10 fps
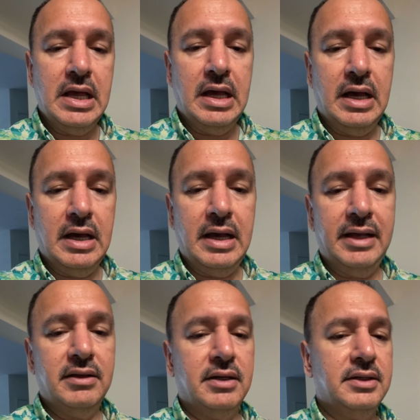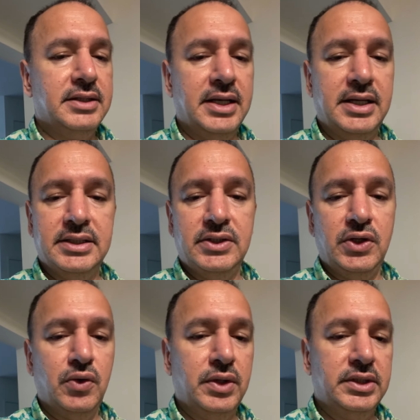And the other thing is
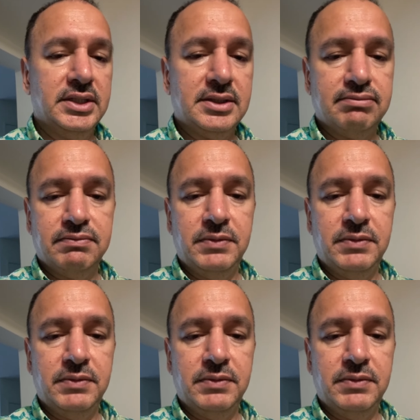just